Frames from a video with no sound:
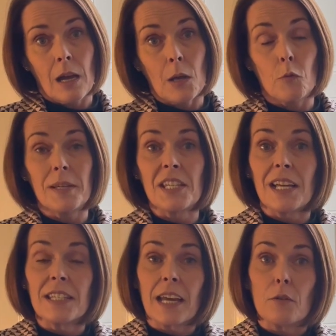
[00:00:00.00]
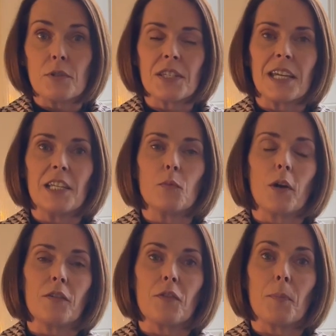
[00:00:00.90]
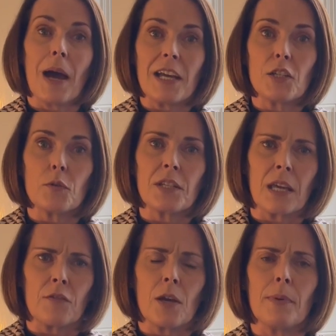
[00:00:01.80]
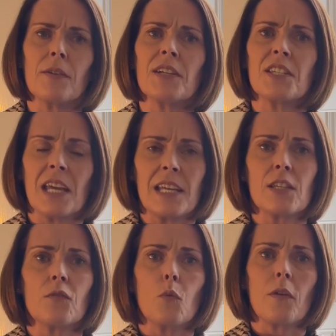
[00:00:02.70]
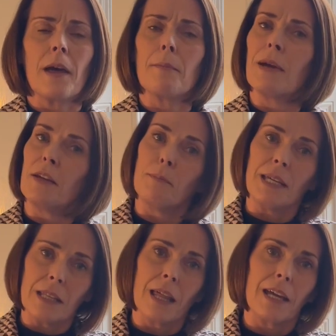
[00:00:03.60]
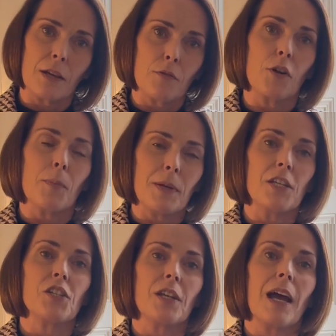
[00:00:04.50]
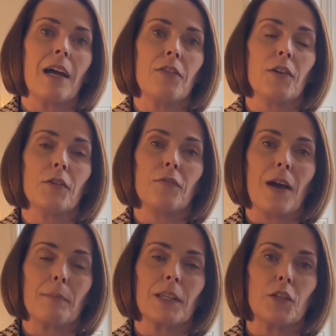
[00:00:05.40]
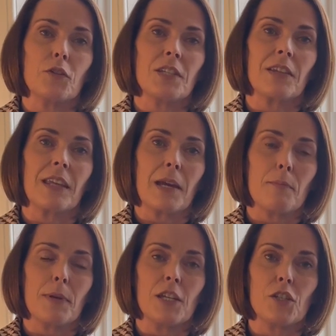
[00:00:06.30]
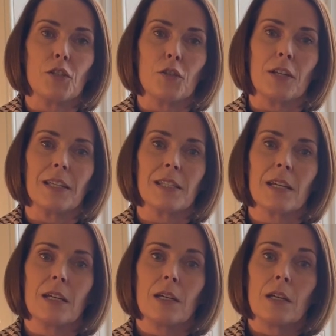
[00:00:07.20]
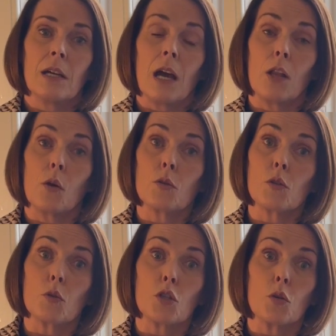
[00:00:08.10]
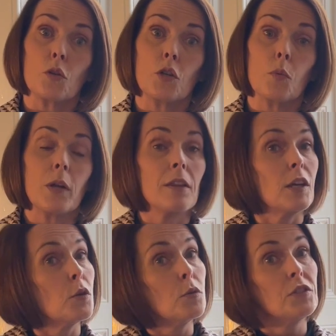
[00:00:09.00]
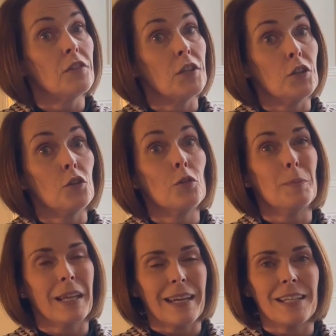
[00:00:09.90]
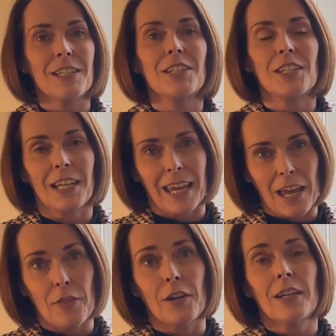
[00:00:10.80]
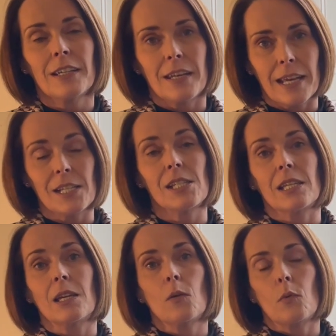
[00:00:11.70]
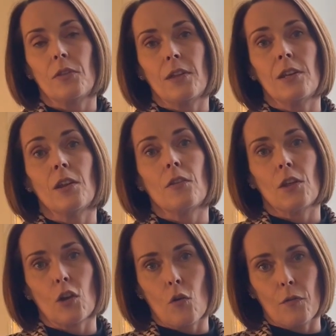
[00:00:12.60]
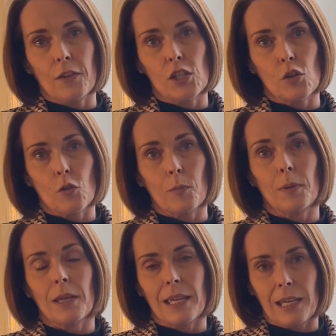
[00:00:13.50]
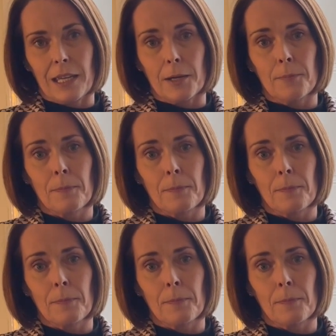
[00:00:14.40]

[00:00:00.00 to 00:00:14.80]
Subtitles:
I will be standing outside one of the patios to give you a bit of a sense of what that might be like for a patient and their family using the inpatient unit. I'll also show you where the old and the new blend together nicely within the coffee shop area.